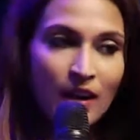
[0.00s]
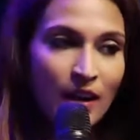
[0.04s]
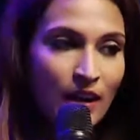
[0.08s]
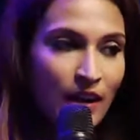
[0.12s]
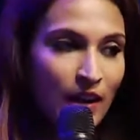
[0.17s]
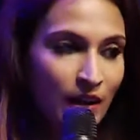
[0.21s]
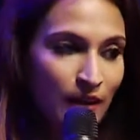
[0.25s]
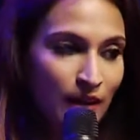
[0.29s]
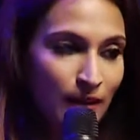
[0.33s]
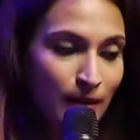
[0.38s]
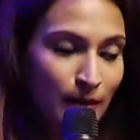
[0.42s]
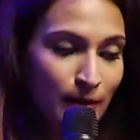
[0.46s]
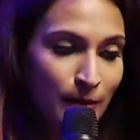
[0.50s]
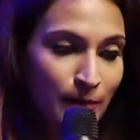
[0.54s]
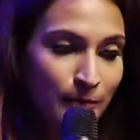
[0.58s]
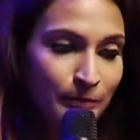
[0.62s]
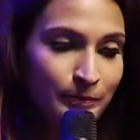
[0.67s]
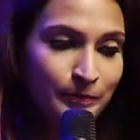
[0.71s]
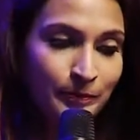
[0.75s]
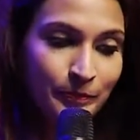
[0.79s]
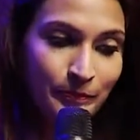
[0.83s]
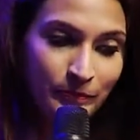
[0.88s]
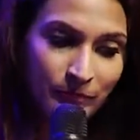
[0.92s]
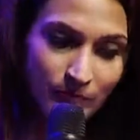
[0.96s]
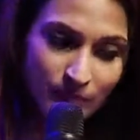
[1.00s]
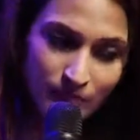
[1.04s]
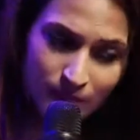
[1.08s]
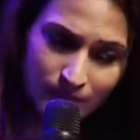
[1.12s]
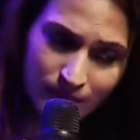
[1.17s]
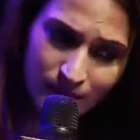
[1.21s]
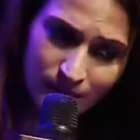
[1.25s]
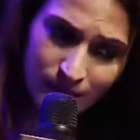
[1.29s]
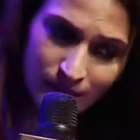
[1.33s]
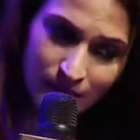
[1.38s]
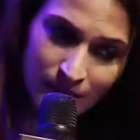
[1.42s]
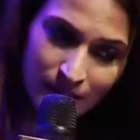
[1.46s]
Um,
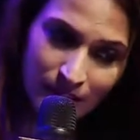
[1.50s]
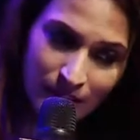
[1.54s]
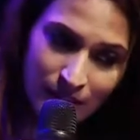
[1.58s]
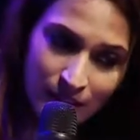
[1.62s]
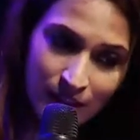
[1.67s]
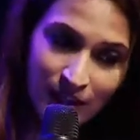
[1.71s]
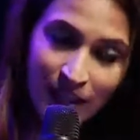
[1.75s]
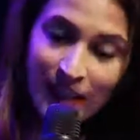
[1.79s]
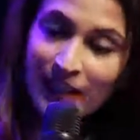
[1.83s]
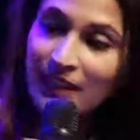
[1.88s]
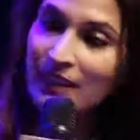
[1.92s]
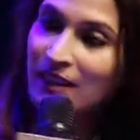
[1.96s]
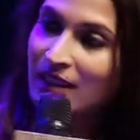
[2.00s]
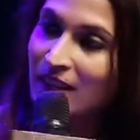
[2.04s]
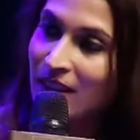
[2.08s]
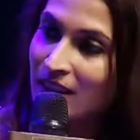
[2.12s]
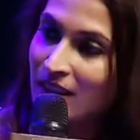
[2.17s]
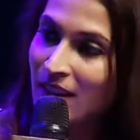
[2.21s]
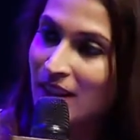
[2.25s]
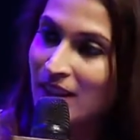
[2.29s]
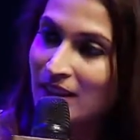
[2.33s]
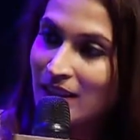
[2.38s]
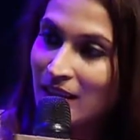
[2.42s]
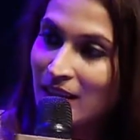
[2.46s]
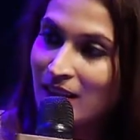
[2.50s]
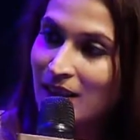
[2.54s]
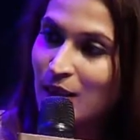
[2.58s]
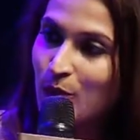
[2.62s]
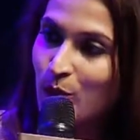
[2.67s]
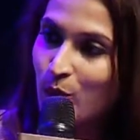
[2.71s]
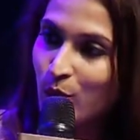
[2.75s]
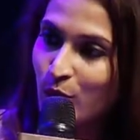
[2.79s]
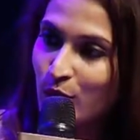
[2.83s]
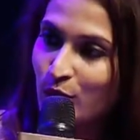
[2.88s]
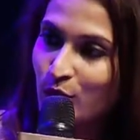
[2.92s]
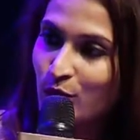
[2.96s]
directly and tell
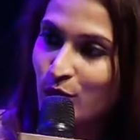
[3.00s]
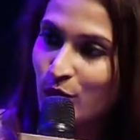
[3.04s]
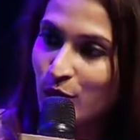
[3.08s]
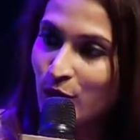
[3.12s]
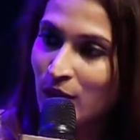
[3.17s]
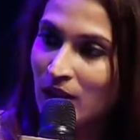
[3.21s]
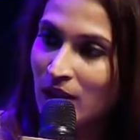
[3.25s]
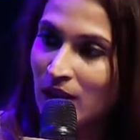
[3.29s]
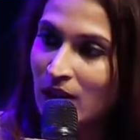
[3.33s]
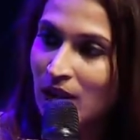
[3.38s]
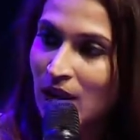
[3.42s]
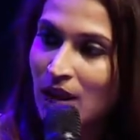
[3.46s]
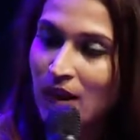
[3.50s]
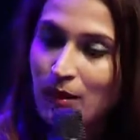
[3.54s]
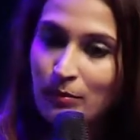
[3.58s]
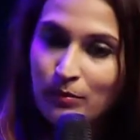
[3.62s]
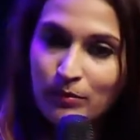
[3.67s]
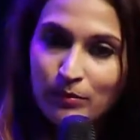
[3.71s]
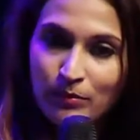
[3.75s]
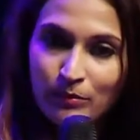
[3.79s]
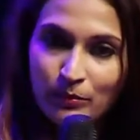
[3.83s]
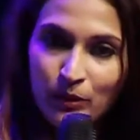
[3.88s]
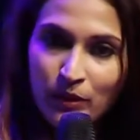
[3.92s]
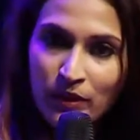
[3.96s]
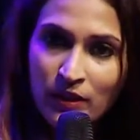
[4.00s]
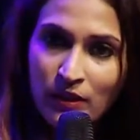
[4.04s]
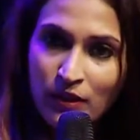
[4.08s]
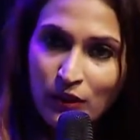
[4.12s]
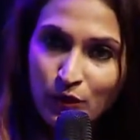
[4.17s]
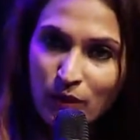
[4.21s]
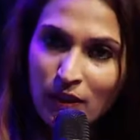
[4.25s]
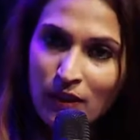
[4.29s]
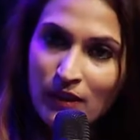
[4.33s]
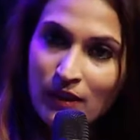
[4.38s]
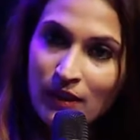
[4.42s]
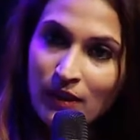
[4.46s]
them what you feel. I'm pretty
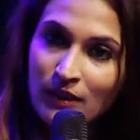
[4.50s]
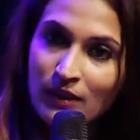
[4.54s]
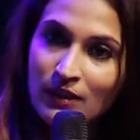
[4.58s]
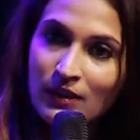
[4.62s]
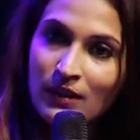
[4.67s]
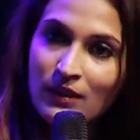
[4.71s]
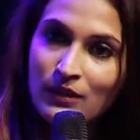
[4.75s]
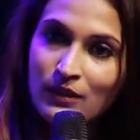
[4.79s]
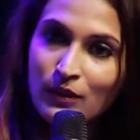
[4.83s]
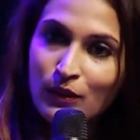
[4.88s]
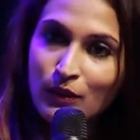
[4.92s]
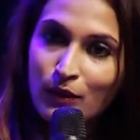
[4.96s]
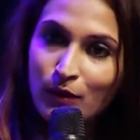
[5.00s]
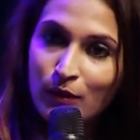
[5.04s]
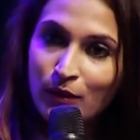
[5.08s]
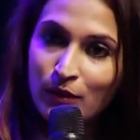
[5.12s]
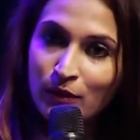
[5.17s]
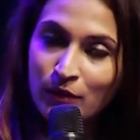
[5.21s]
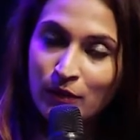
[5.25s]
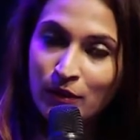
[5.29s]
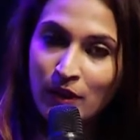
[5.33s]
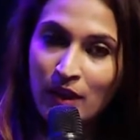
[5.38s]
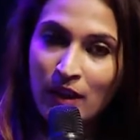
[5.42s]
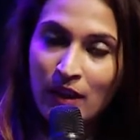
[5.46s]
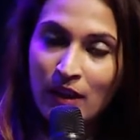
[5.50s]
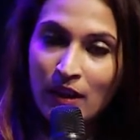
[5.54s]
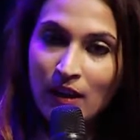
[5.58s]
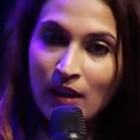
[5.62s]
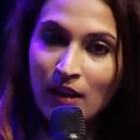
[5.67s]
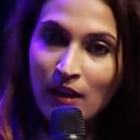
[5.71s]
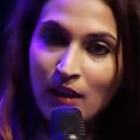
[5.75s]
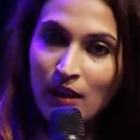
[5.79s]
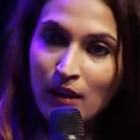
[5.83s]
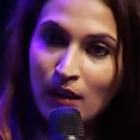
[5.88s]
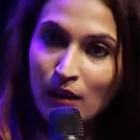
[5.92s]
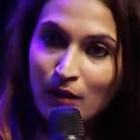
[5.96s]
sure that there's a lot of
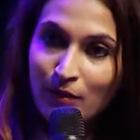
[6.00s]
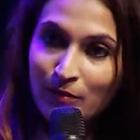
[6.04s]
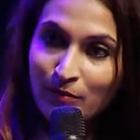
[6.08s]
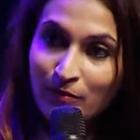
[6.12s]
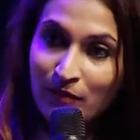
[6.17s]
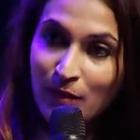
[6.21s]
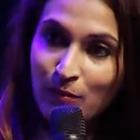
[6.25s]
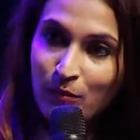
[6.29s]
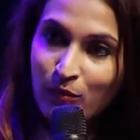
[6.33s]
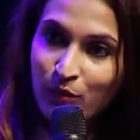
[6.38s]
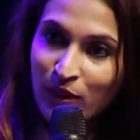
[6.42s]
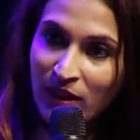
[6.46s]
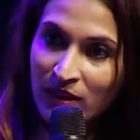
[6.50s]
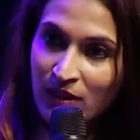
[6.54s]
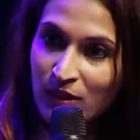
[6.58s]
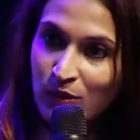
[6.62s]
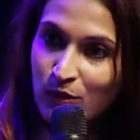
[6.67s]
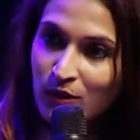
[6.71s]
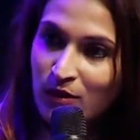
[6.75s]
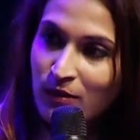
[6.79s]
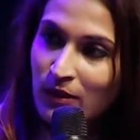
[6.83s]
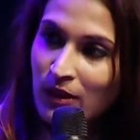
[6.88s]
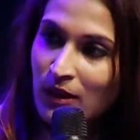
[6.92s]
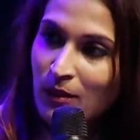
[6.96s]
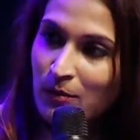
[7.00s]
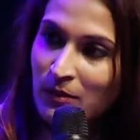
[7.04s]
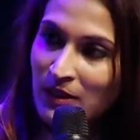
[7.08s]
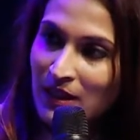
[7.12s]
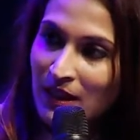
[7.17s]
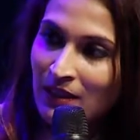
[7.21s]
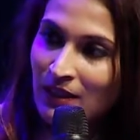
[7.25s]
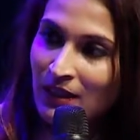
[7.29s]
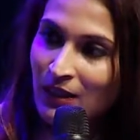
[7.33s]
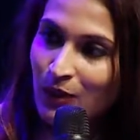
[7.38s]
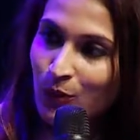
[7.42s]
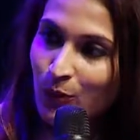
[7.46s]
um, press who's very
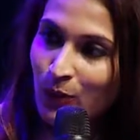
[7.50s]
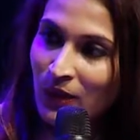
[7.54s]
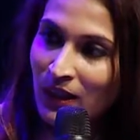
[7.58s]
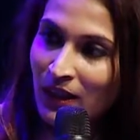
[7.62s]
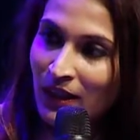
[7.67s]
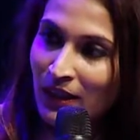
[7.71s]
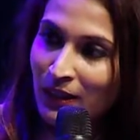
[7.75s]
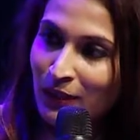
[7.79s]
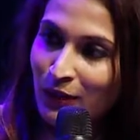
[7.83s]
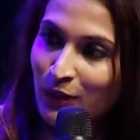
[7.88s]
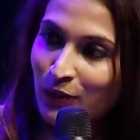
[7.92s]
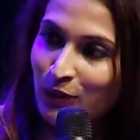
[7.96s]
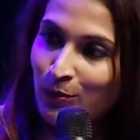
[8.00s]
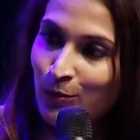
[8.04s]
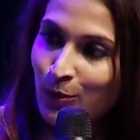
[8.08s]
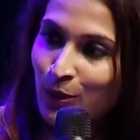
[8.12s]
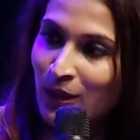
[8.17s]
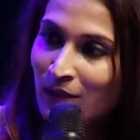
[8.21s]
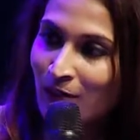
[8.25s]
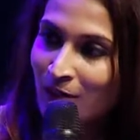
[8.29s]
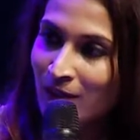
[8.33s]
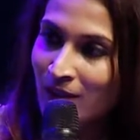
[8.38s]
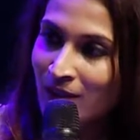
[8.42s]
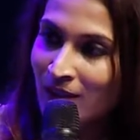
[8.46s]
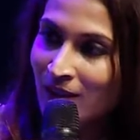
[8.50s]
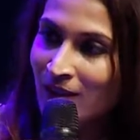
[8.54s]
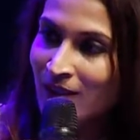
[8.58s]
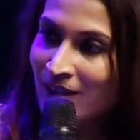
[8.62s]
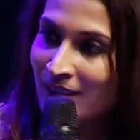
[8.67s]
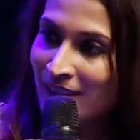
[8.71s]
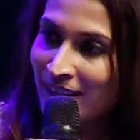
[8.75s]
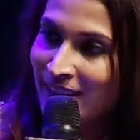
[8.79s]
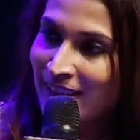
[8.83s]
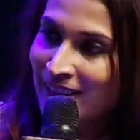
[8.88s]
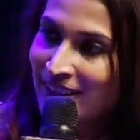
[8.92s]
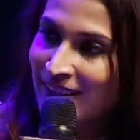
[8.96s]
upset that we kind of put everything
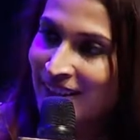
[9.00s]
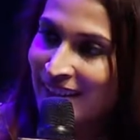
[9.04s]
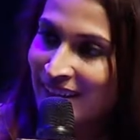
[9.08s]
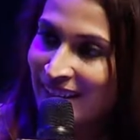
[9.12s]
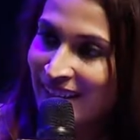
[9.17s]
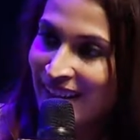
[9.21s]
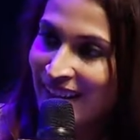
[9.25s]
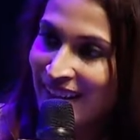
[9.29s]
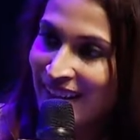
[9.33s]
directly